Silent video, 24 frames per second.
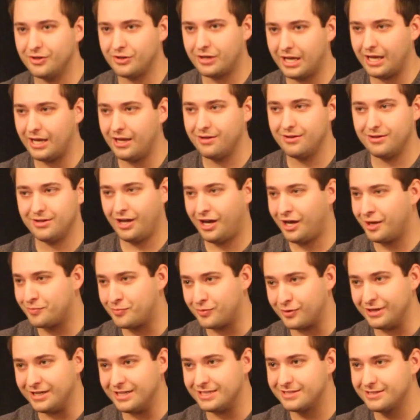okay,
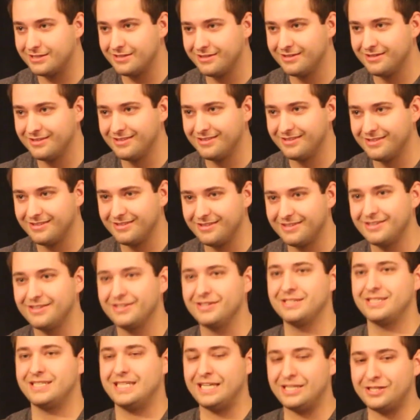not priest,
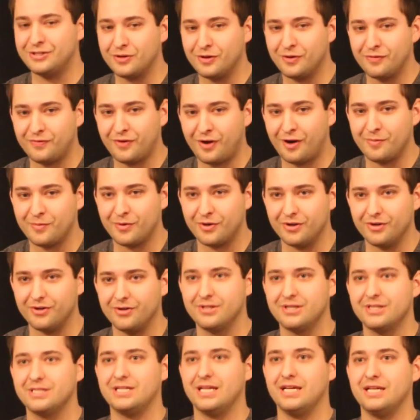16-year-old farm
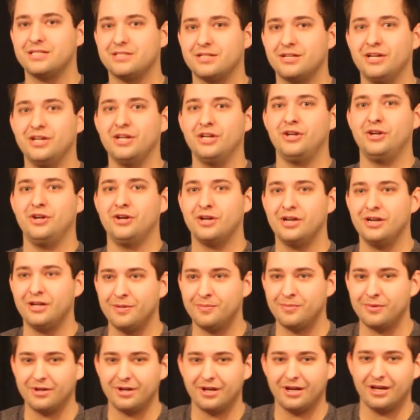girl, says, you're
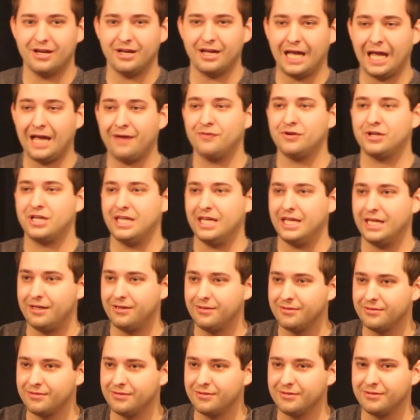going to have a
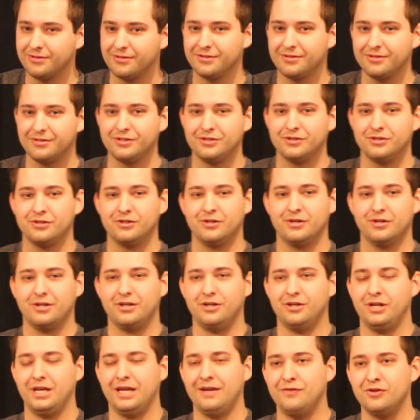kid,
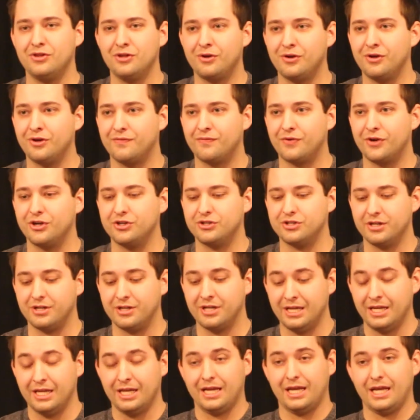even though you're a
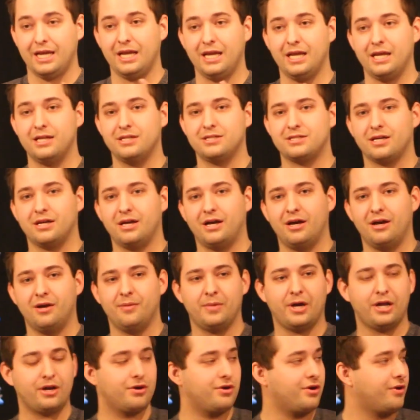virgin. And
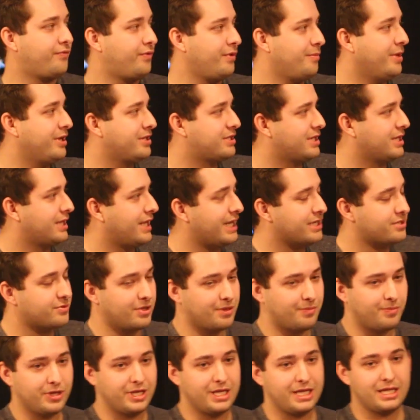I don't know if we mentioned it last
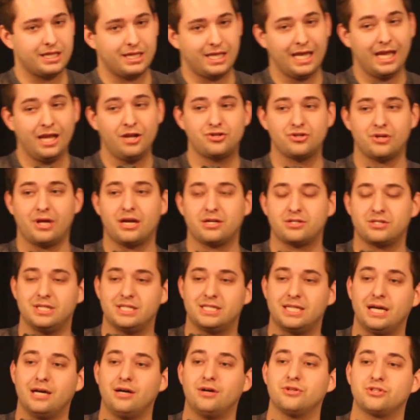week, but the angel
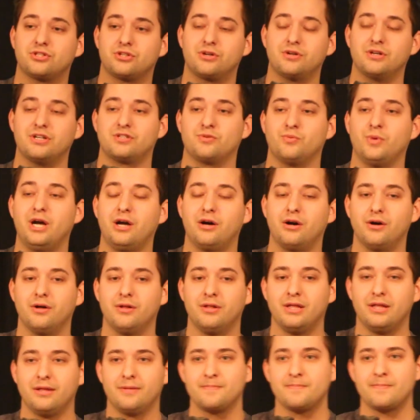actually tells her as
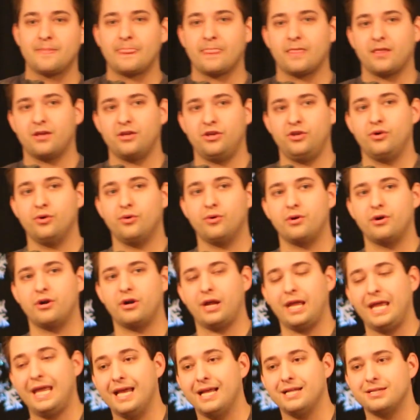well,
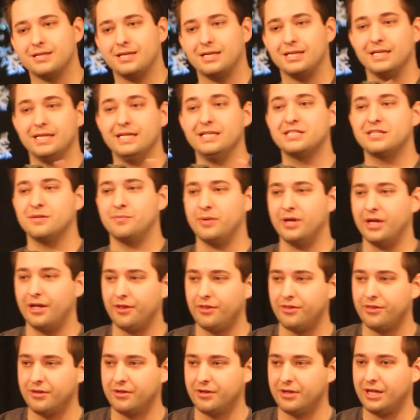your Aunt
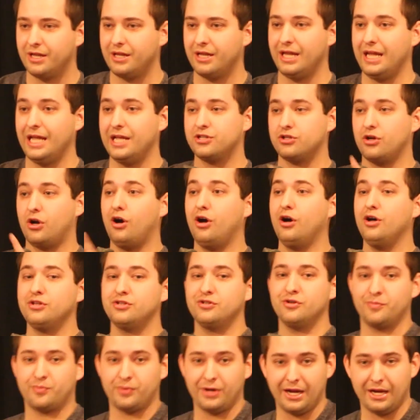Elizabeth is
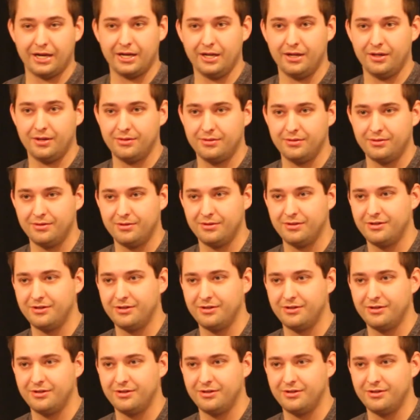also pregnant,